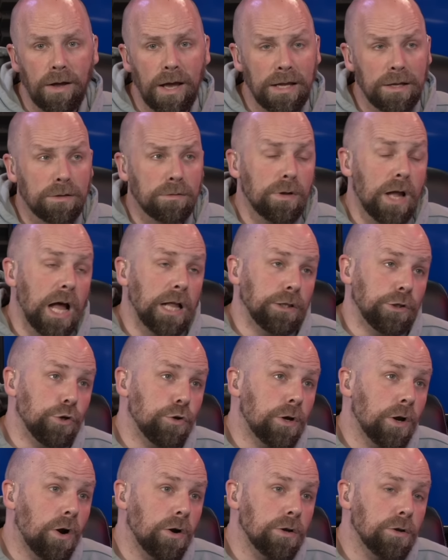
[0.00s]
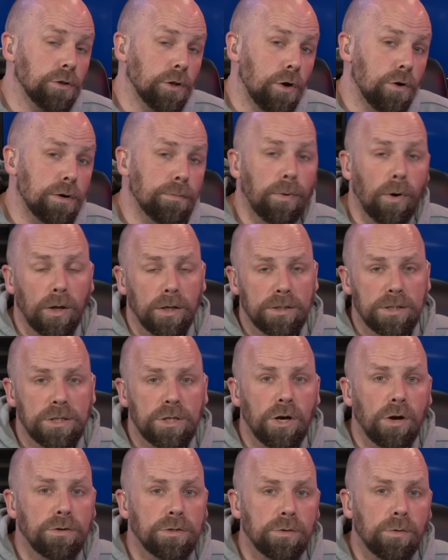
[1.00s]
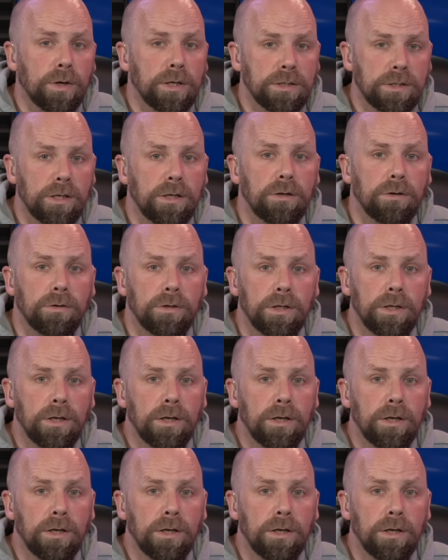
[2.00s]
and you could argue Logan Paul is the chosen one too.